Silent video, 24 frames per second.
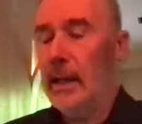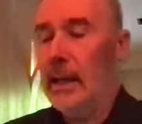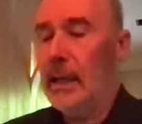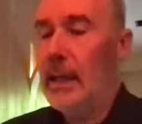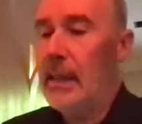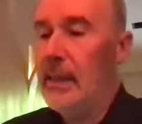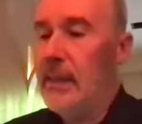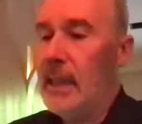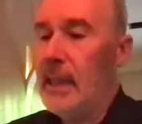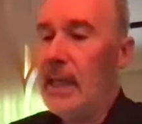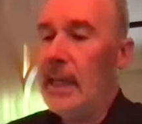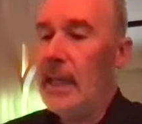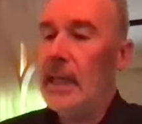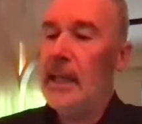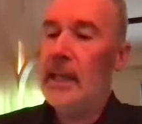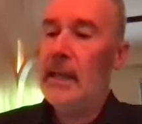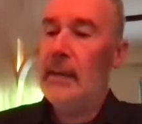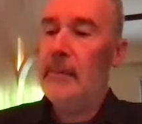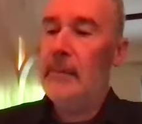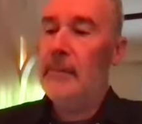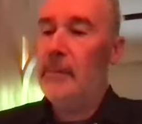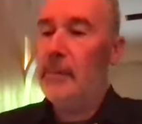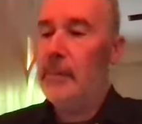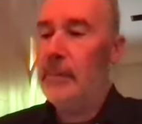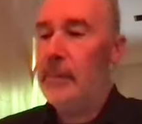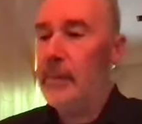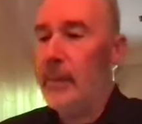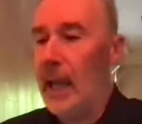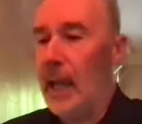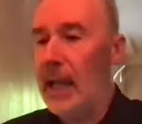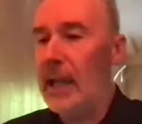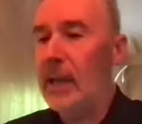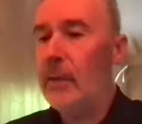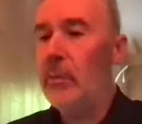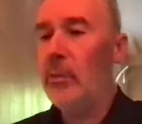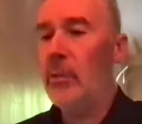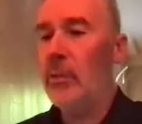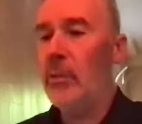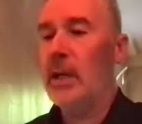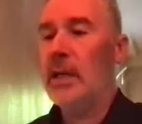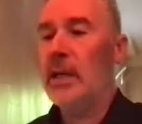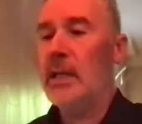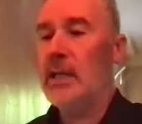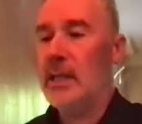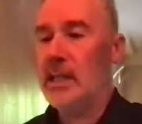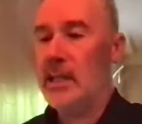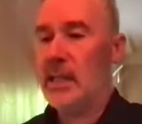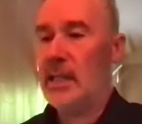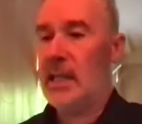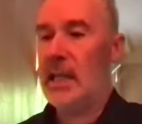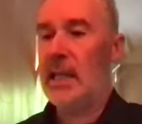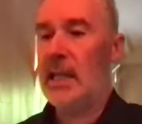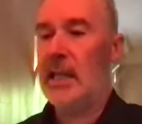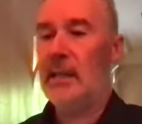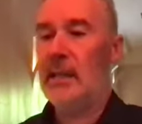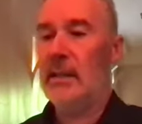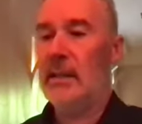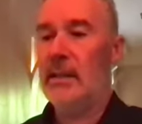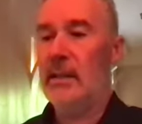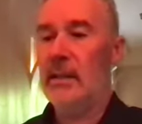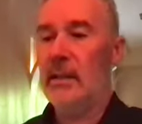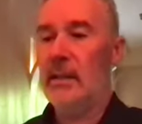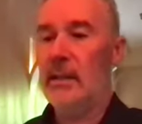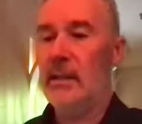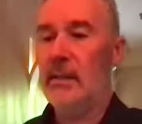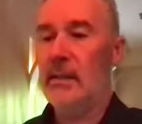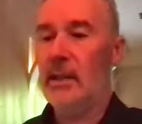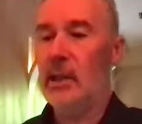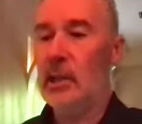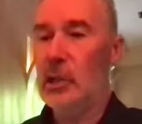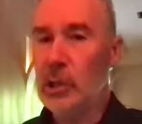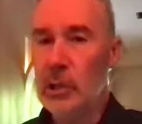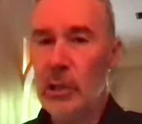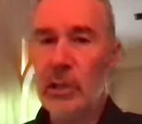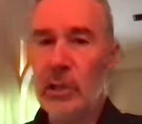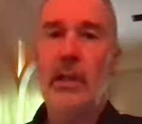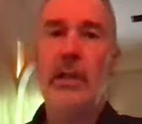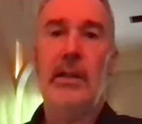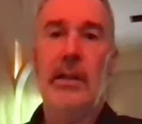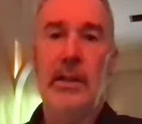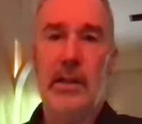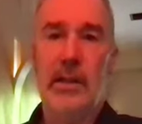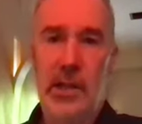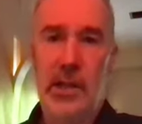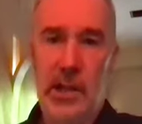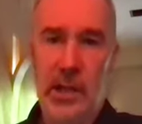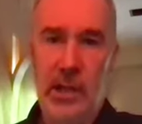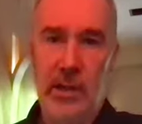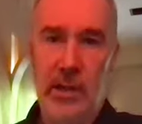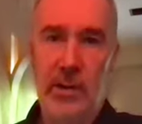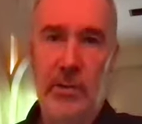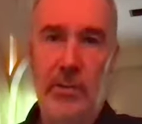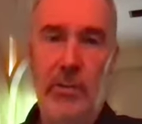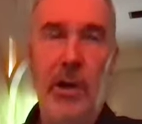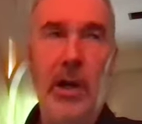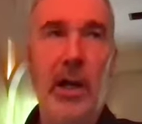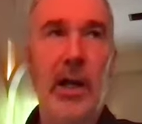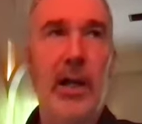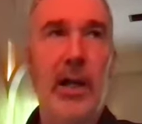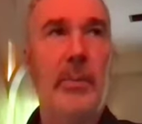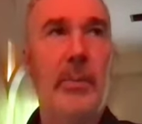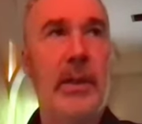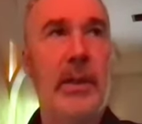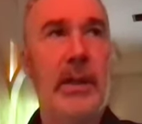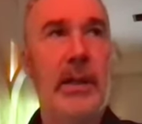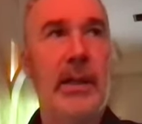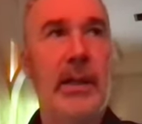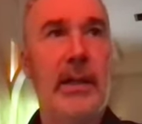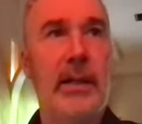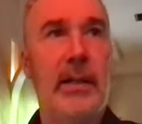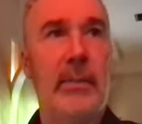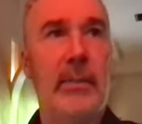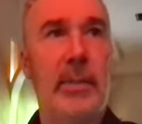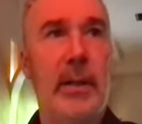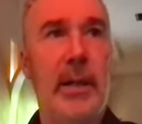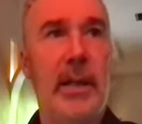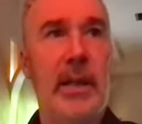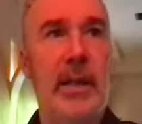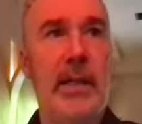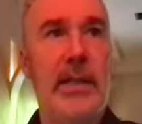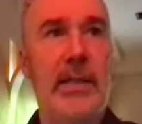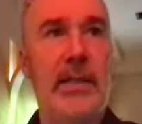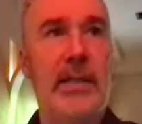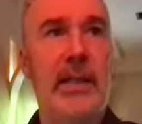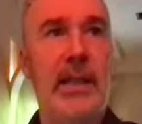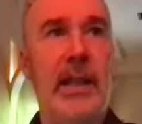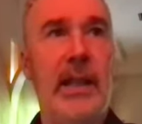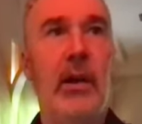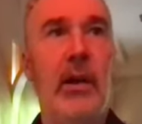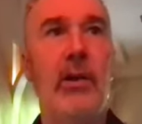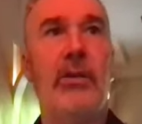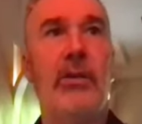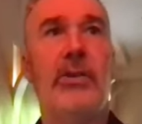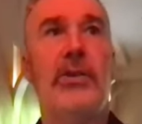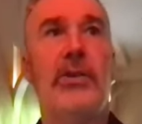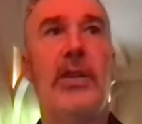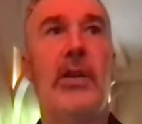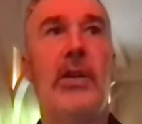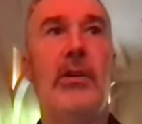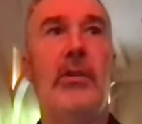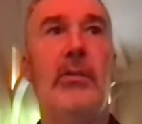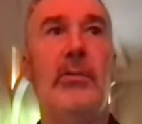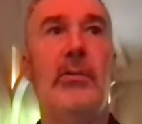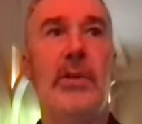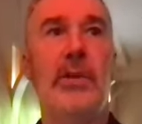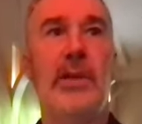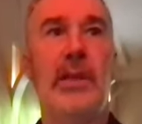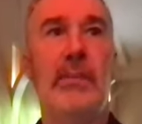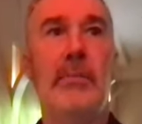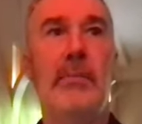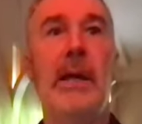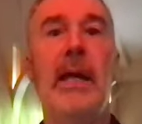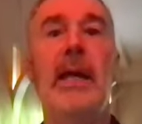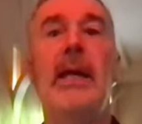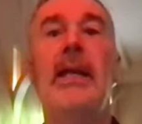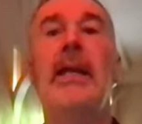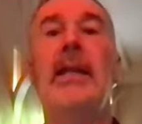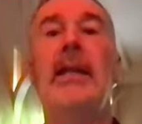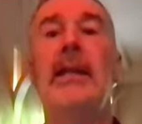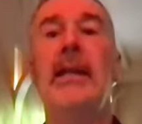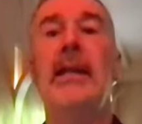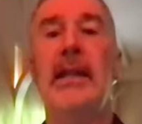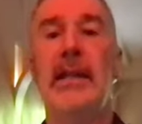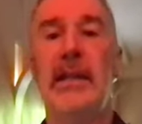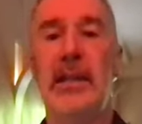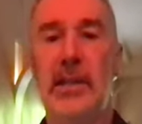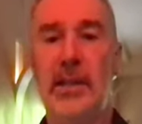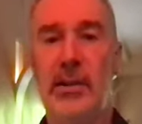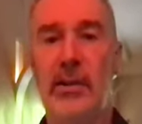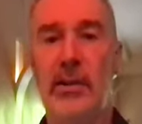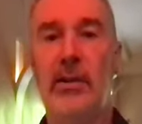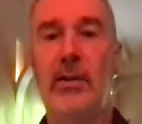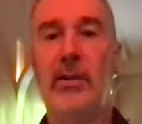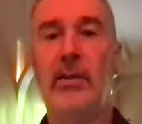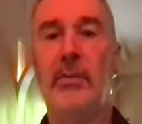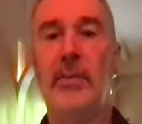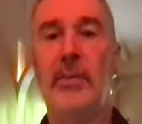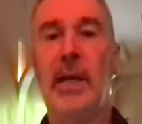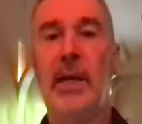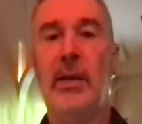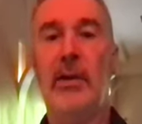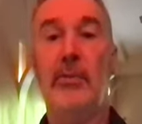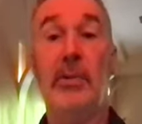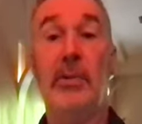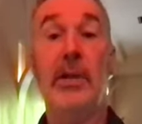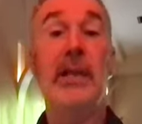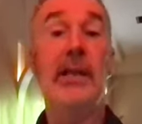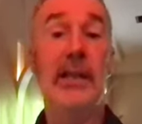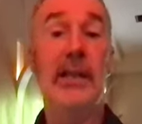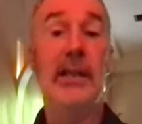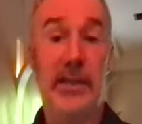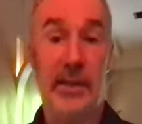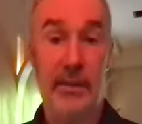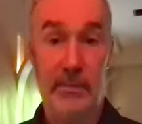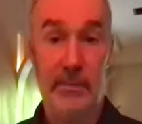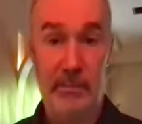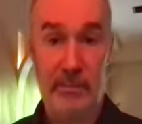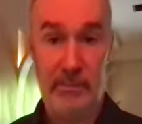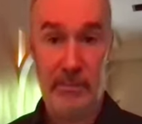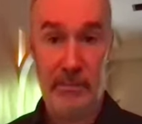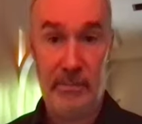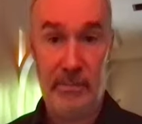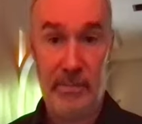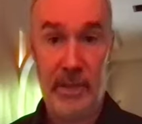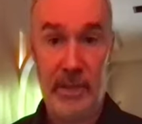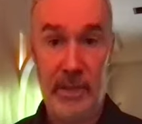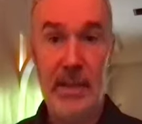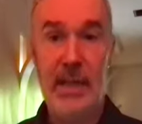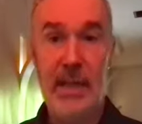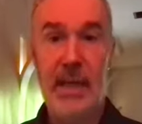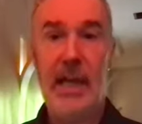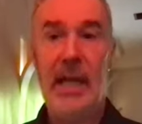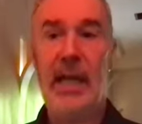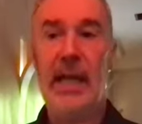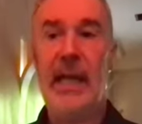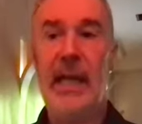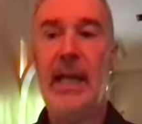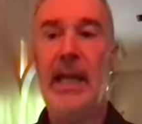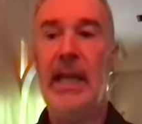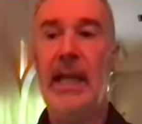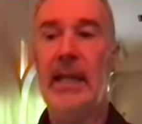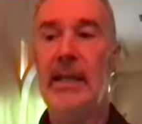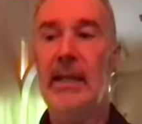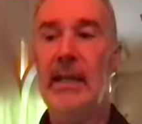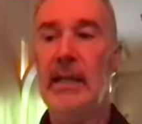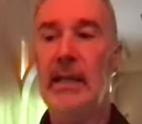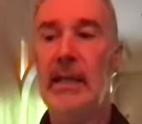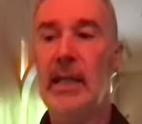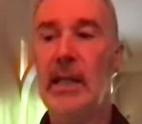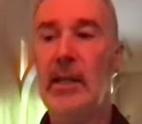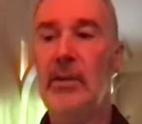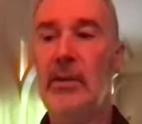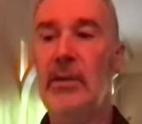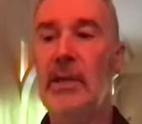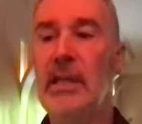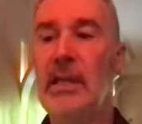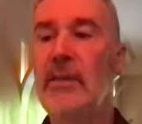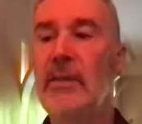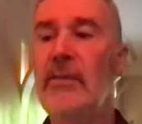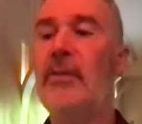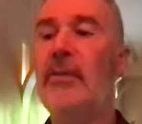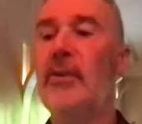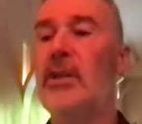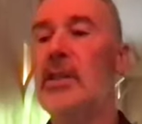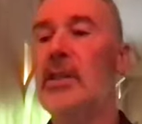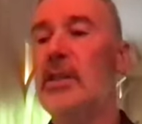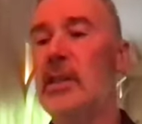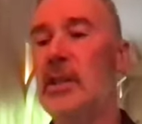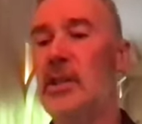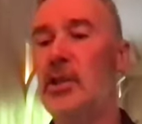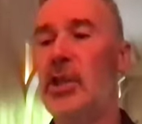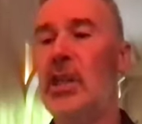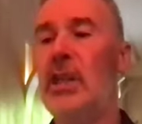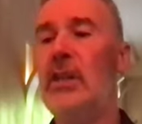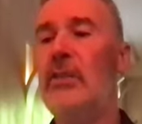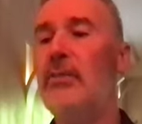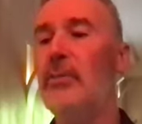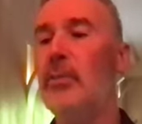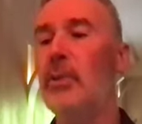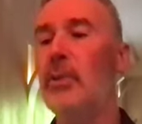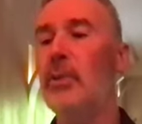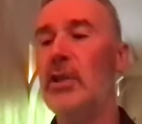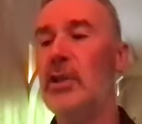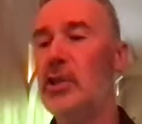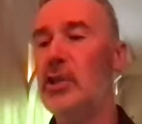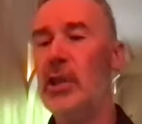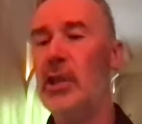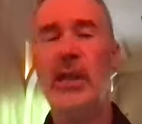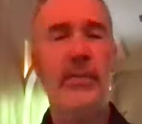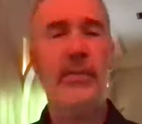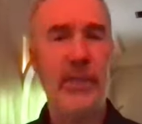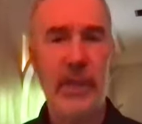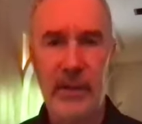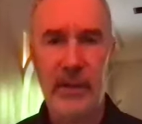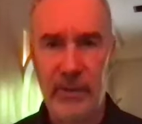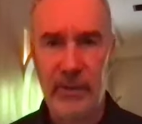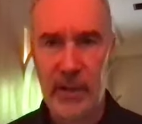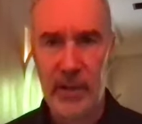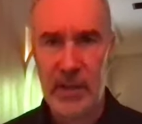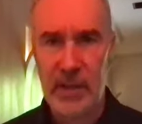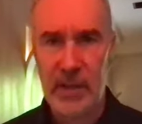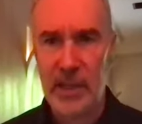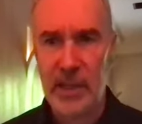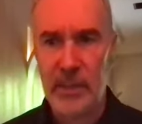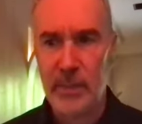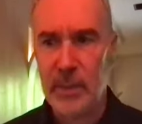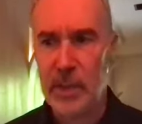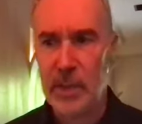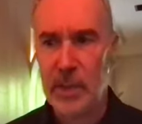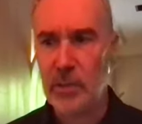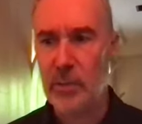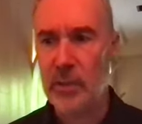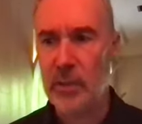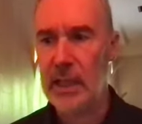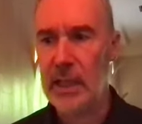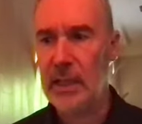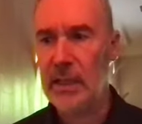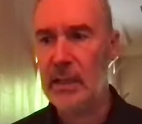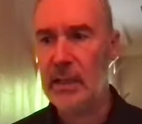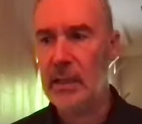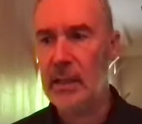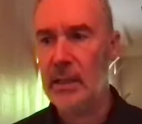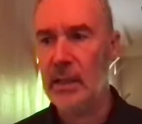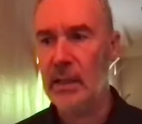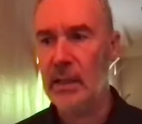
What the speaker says: Then I wanted to set the look of the show up in a place that also was embedded in a certain amount of realism. And one of the chief differences between